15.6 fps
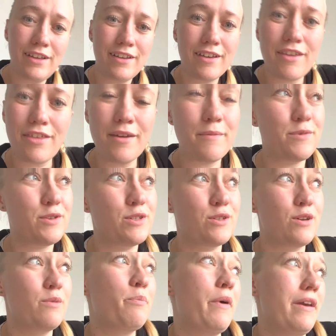I think I'm just
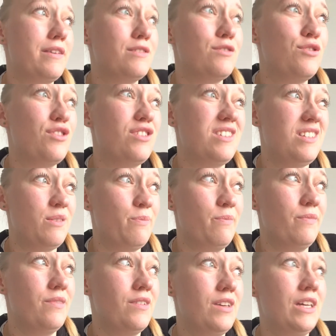going back to the gym
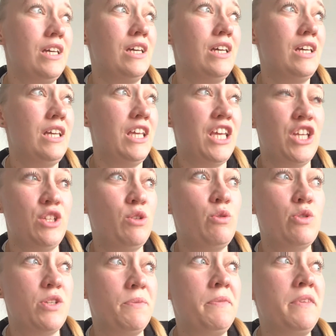and do
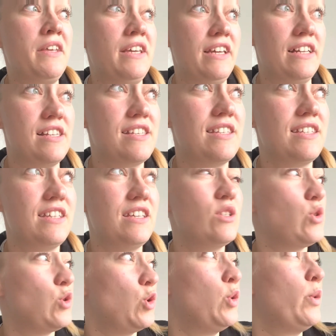something else. It's
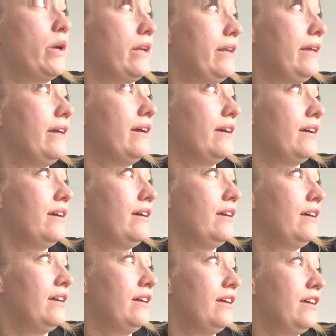too windy.
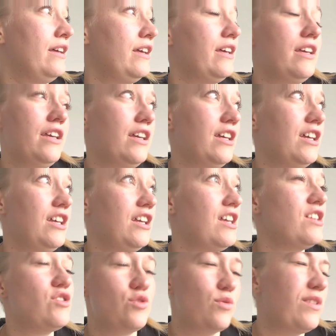
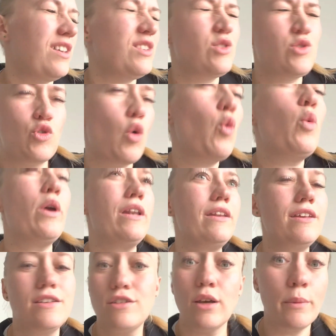It, it's so
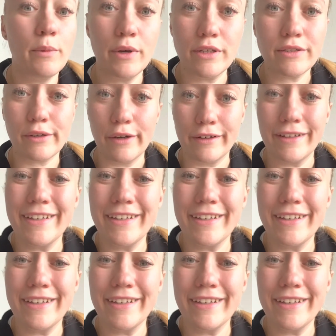windy, summer is gone.